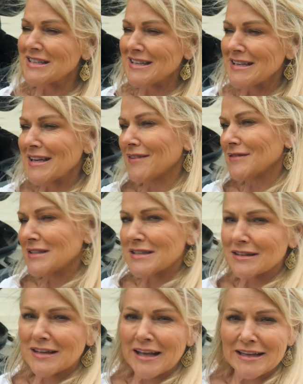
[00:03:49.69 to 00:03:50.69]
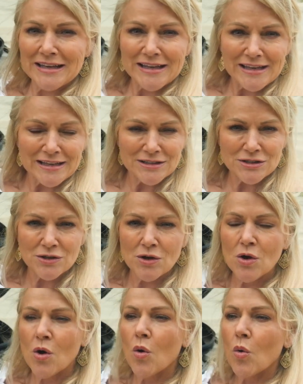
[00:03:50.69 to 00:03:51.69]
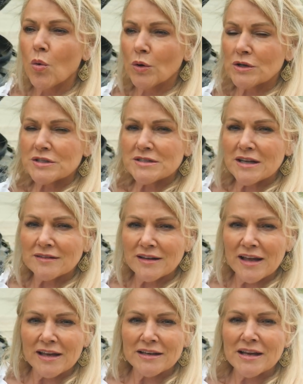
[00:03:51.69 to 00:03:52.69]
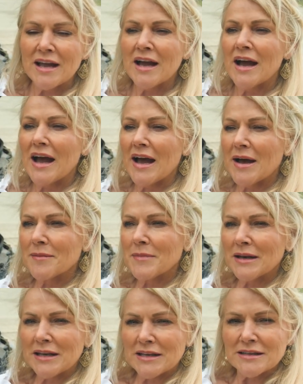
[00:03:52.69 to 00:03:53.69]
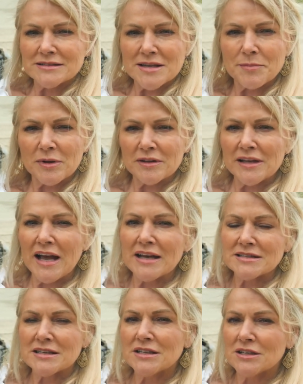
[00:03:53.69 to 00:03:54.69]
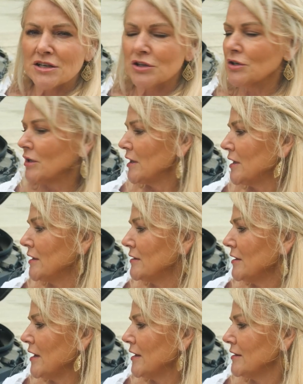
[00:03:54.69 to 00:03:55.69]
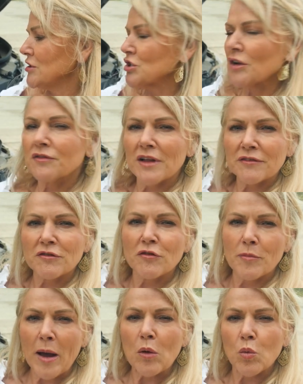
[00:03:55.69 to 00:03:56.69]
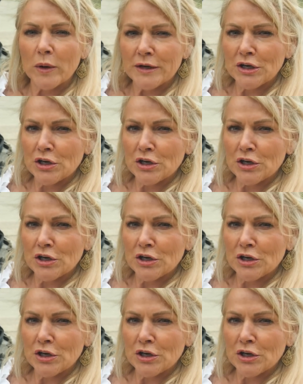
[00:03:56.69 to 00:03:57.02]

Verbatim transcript: DEF doesn't like heat or sunlight, and it typically has a shelf life of about 1